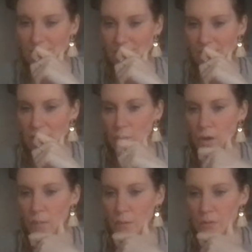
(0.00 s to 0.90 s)
You
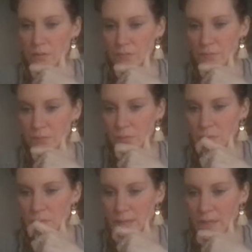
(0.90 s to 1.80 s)
are beautiful.
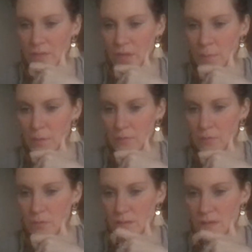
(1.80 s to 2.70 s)
Thank you so much for your
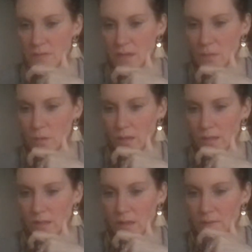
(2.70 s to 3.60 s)
service, hard work,
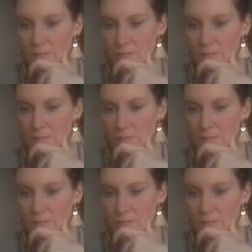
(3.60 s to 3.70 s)
and love.